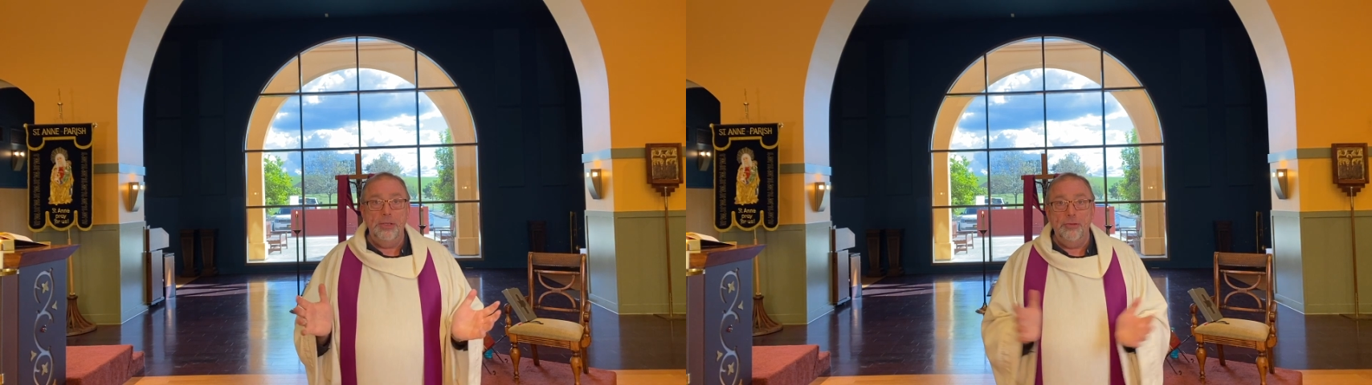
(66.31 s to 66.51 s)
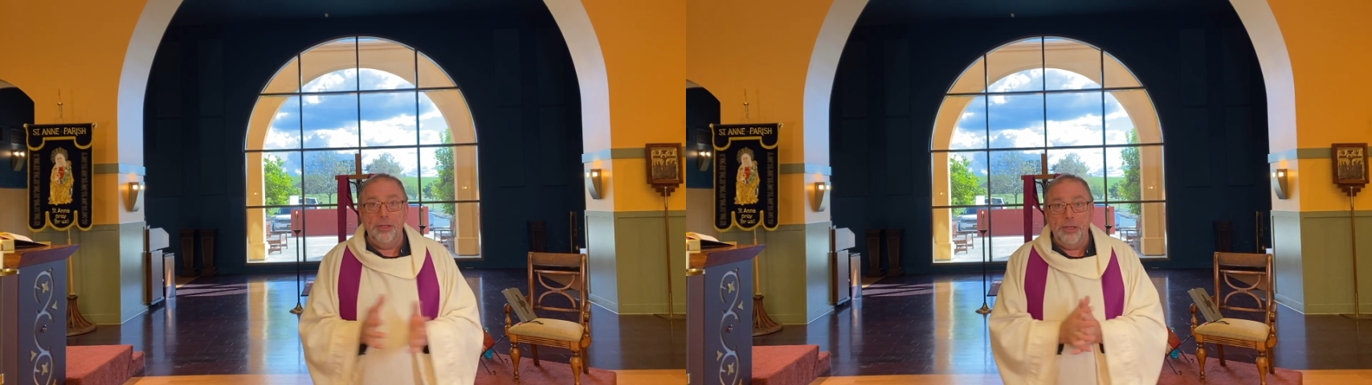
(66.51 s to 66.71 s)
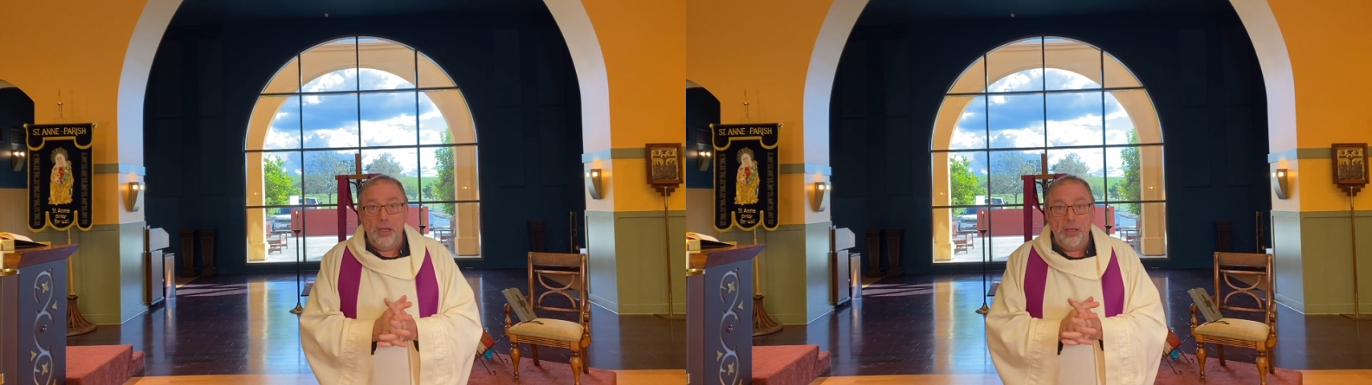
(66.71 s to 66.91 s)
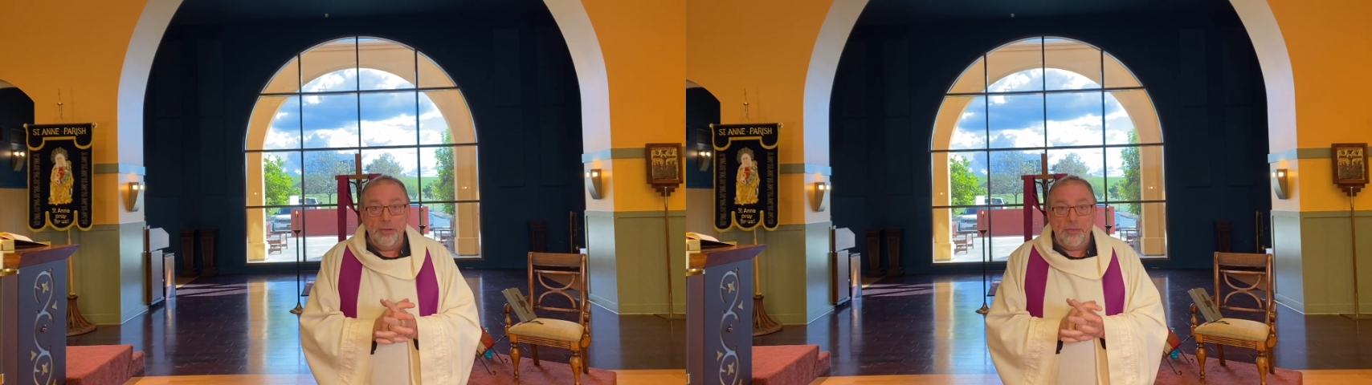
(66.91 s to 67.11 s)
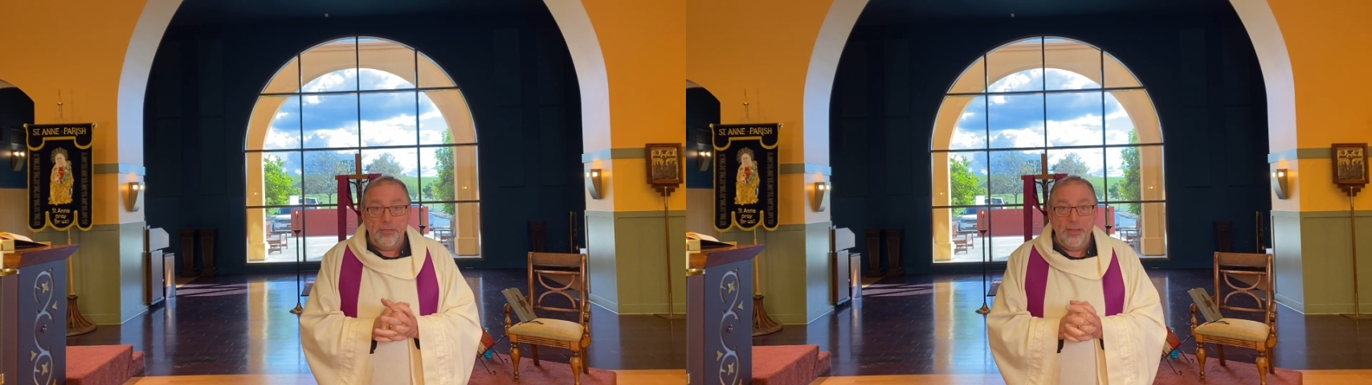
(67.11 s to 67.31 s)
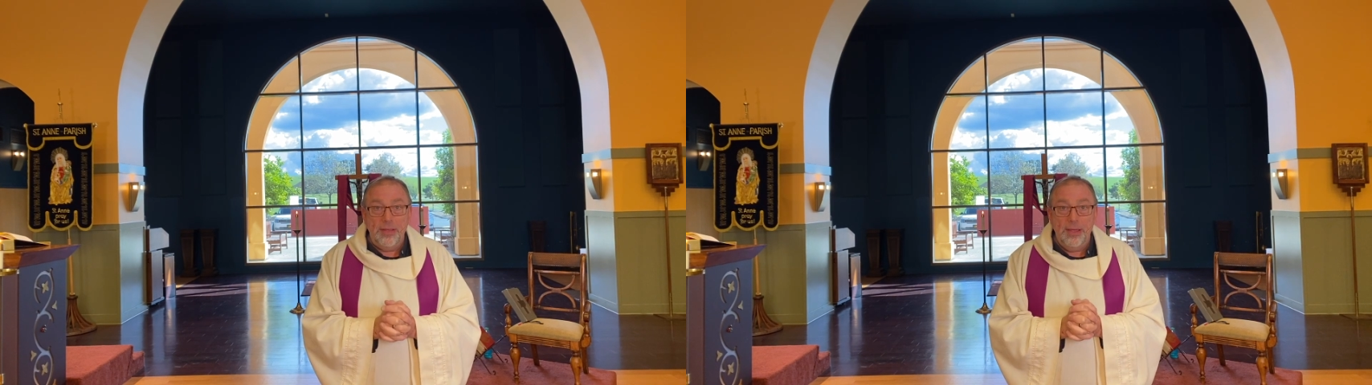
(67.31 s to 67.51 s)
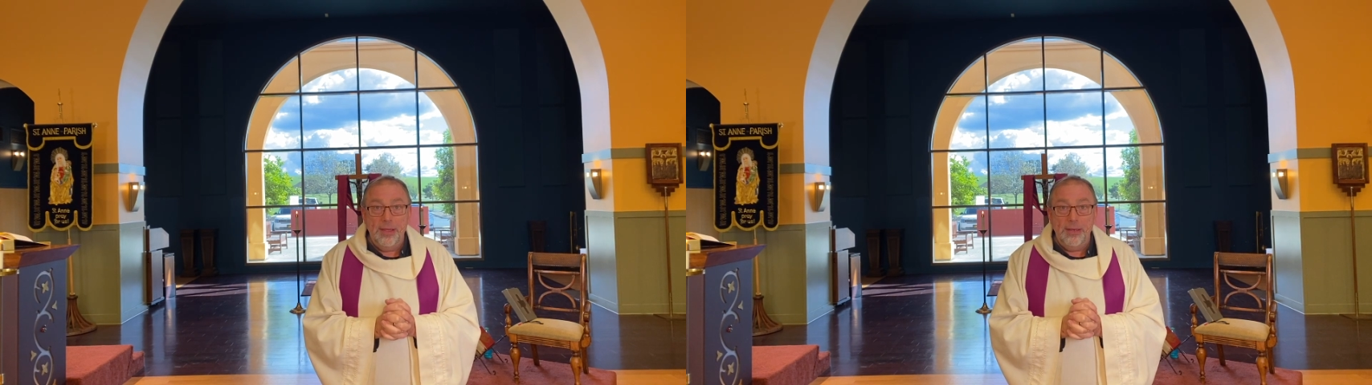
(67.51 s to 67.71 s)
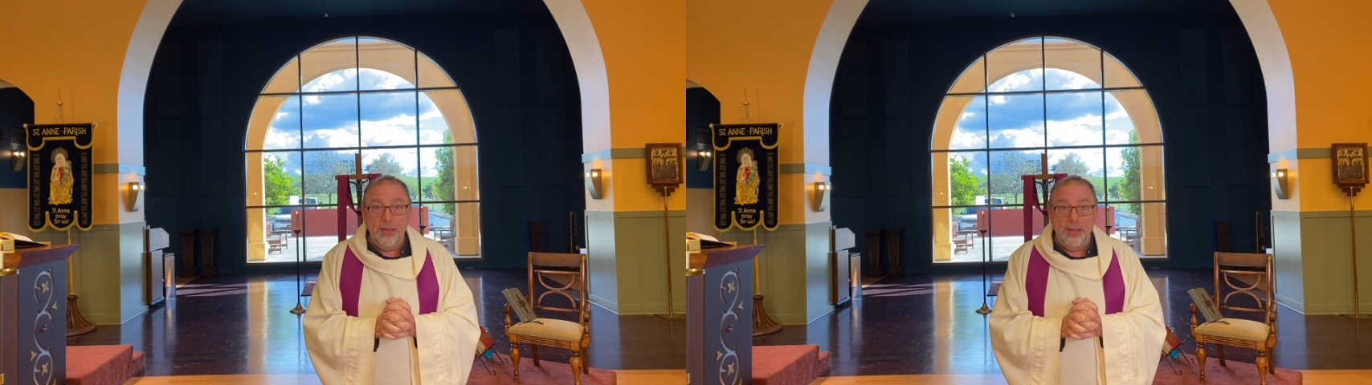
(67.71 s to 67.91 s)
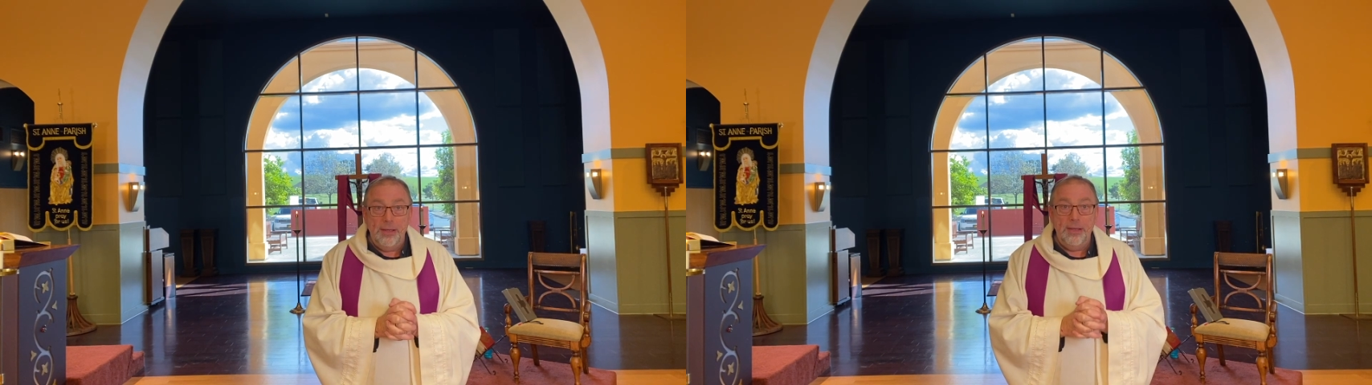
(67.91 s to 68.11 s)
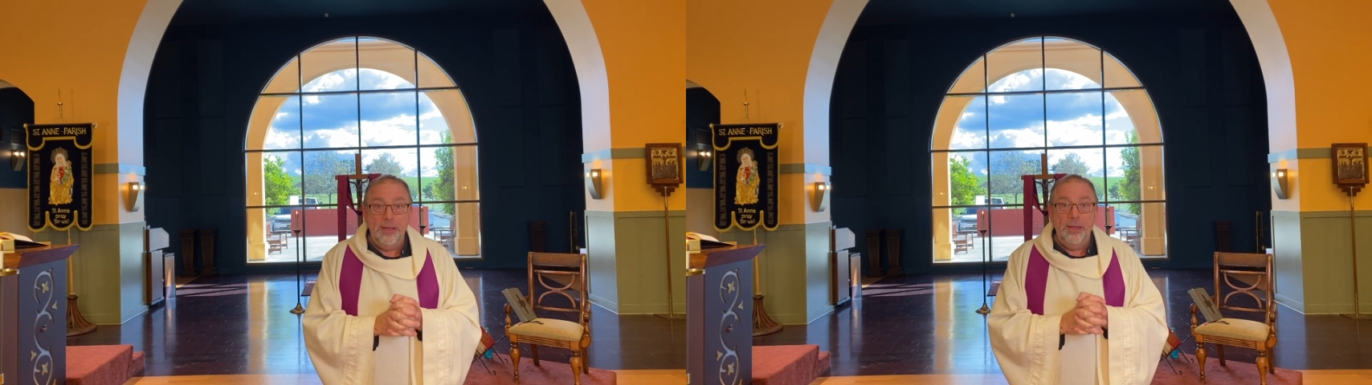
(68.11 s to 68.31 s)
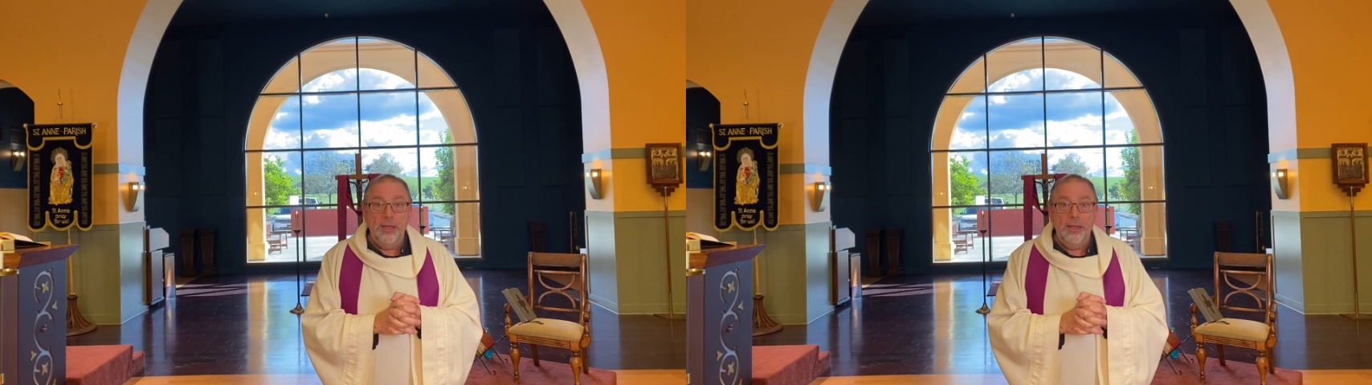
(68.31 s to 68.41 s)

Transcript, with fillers: we join hearts and, uh,